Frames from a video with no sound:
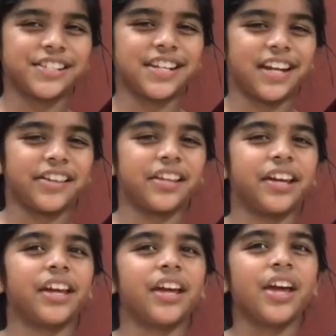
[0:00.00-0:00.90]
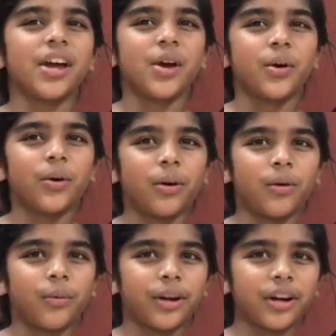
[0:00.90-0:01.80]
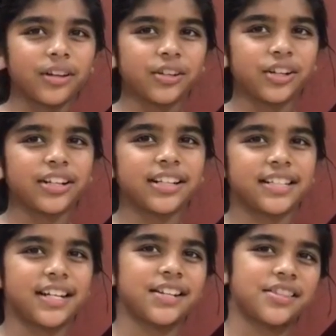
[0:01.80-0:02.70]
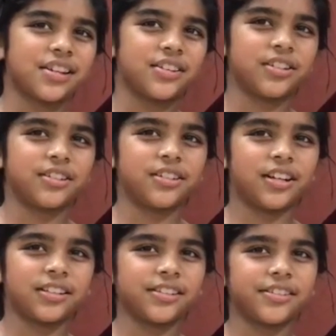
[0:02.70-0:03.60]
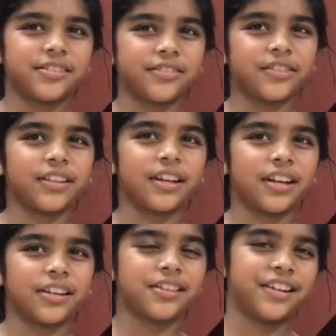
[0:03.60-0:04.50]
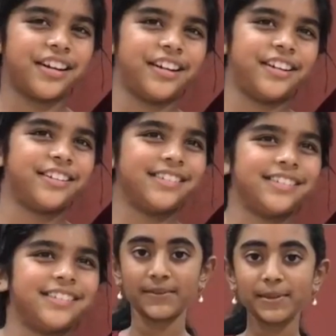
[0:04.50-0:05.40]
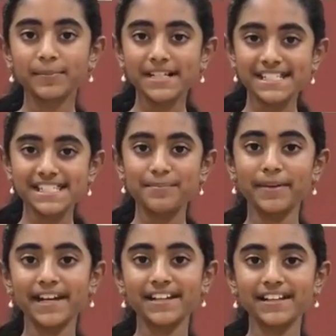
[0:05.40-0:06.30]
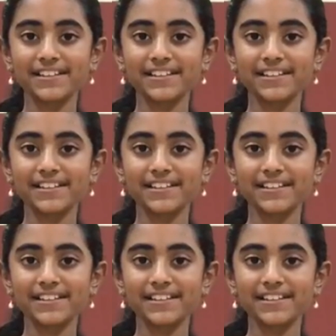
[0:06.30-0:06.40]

is dancing. We are learning dance under Dr. Sinda S. Nair. We participated